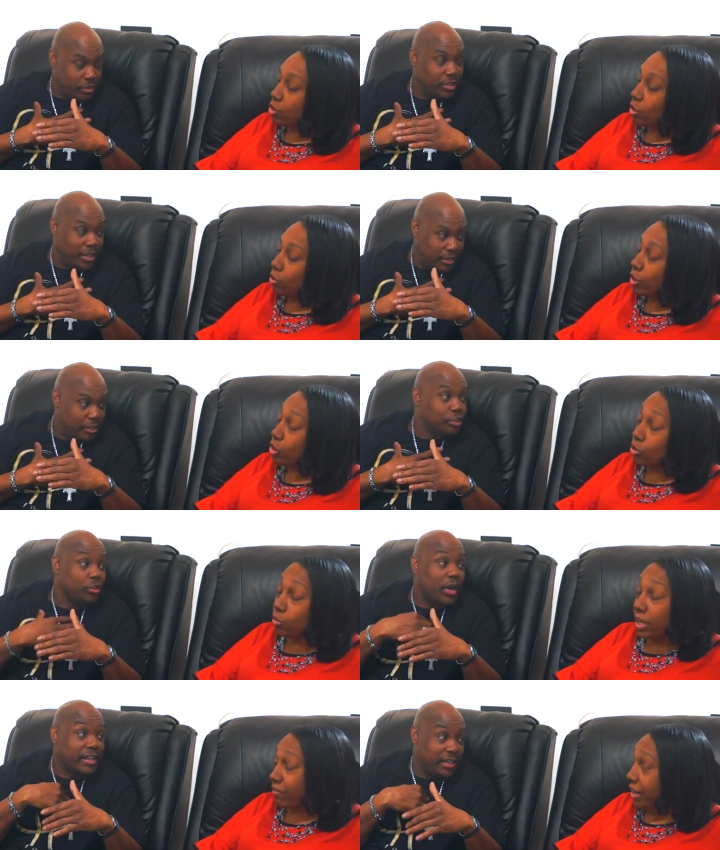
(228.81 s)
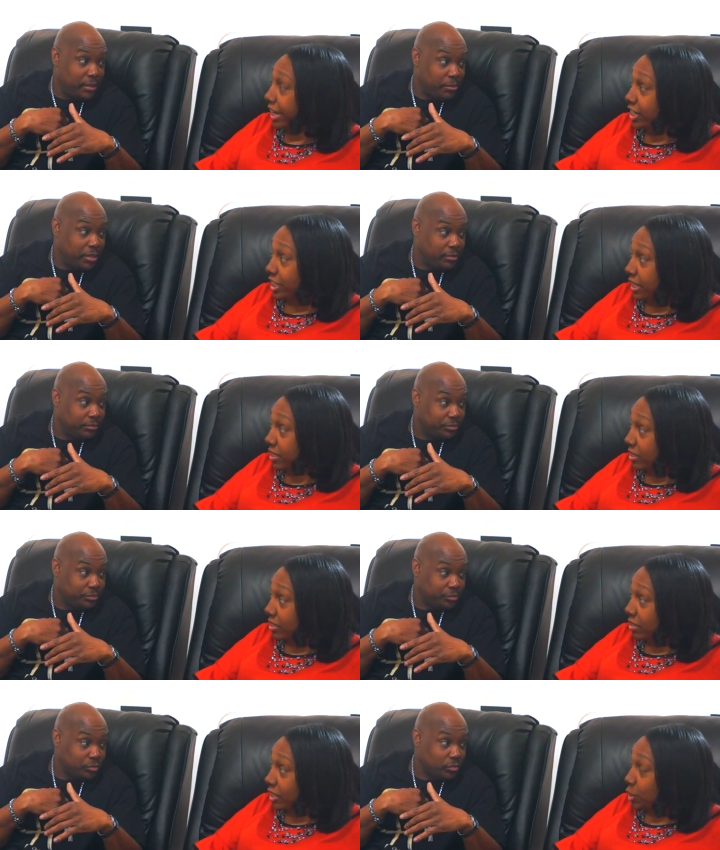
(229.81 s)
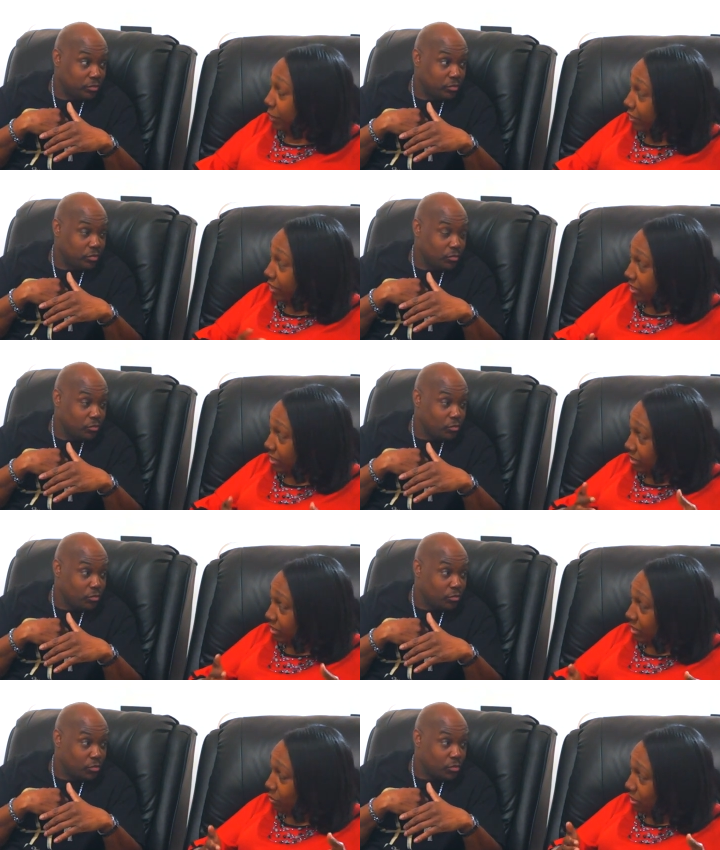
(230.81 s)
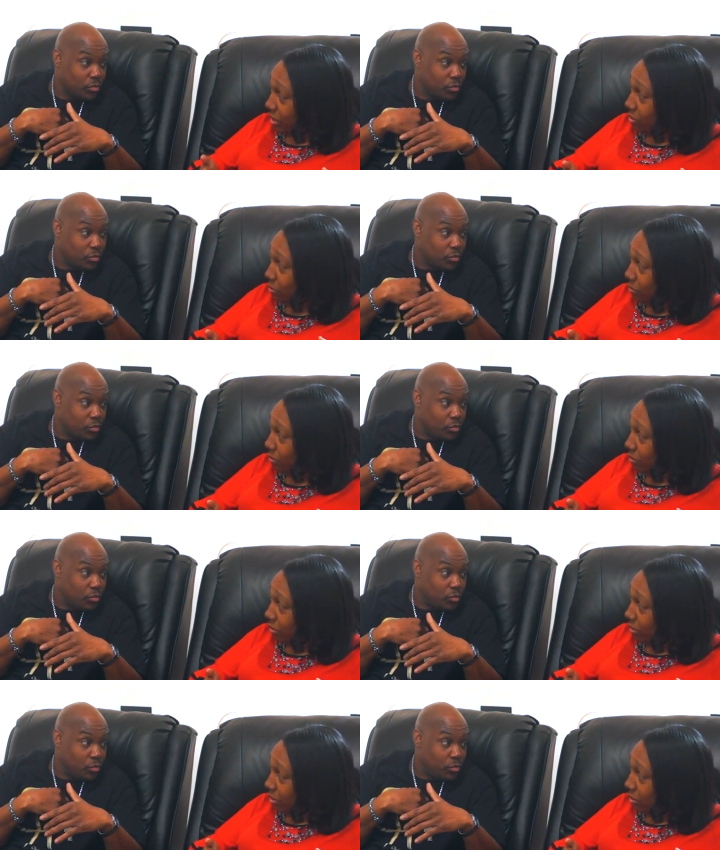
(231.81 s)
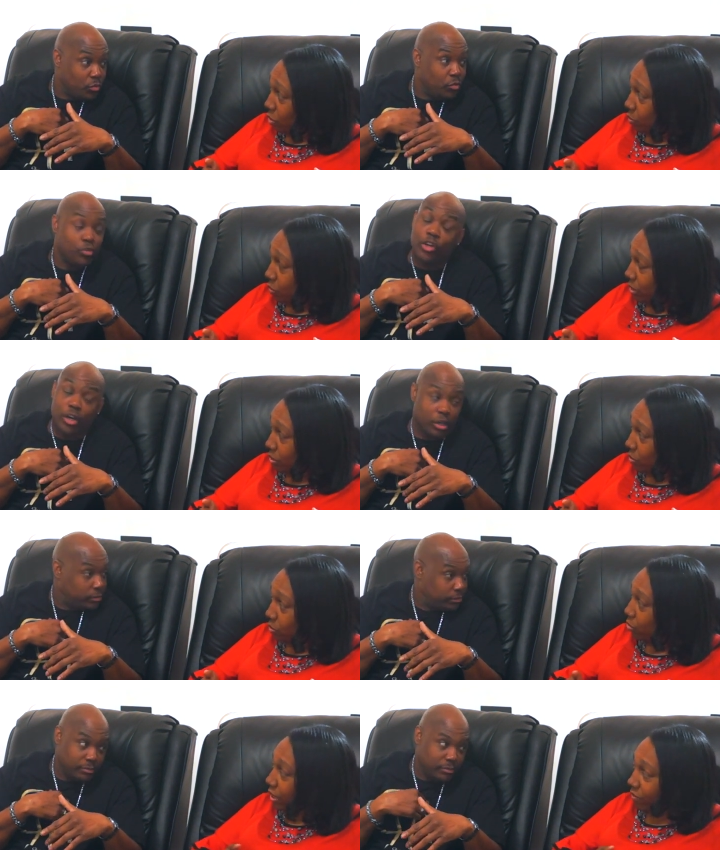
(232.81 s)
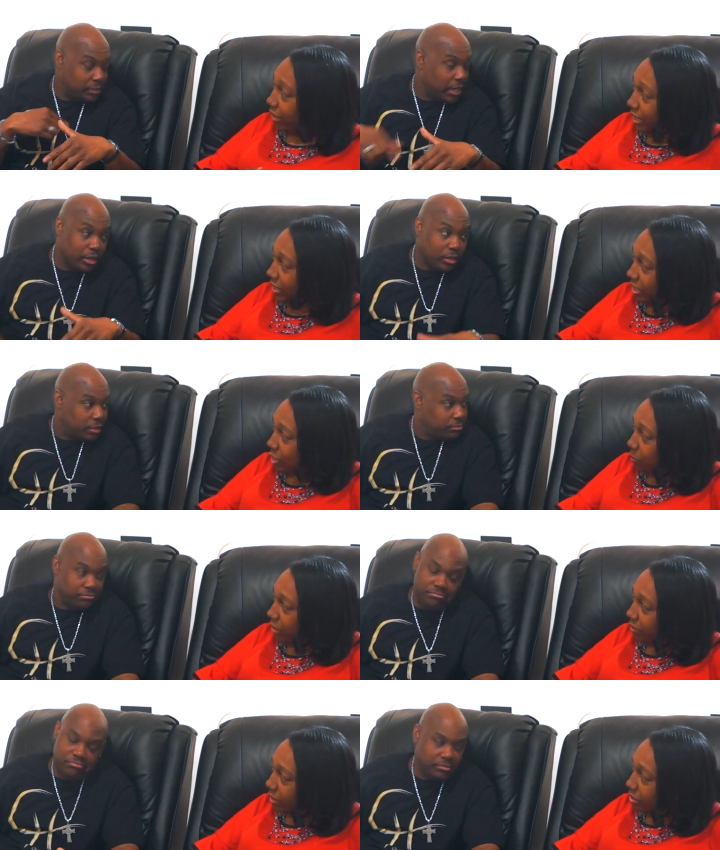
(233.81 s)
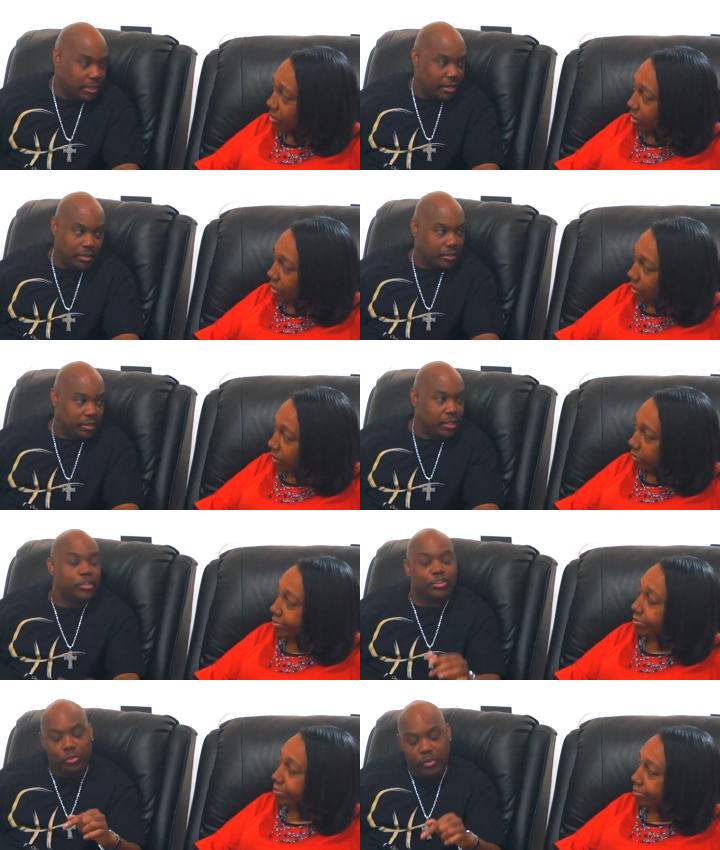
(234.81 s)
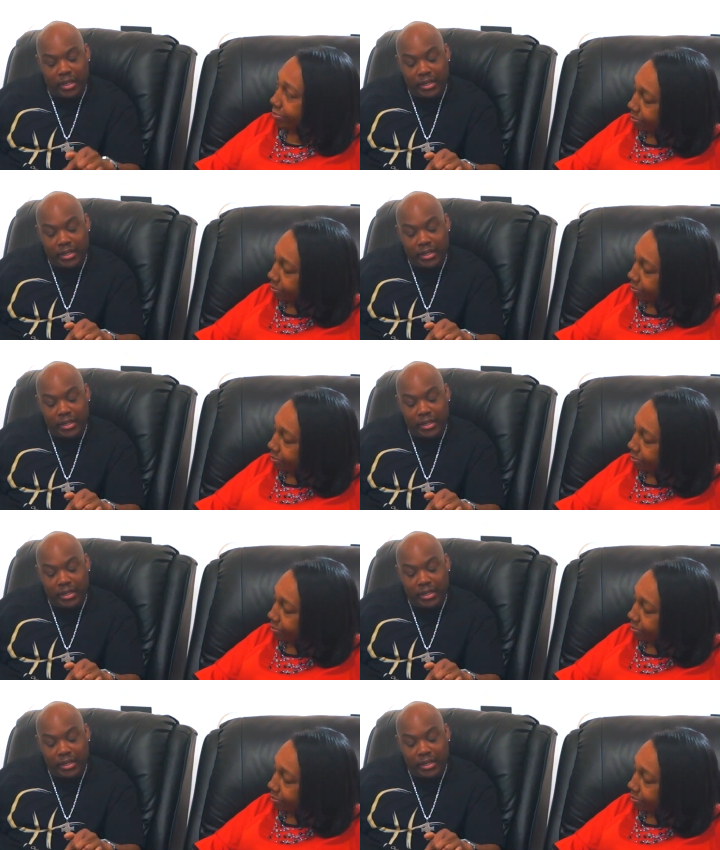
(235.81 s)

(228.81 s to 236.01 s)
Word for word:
Speaker 1: so yeah. you so never had a chance in, to experience as a single sex school, all boys no, school. You never had that all. experience. Not
Speaker 2: at all. So when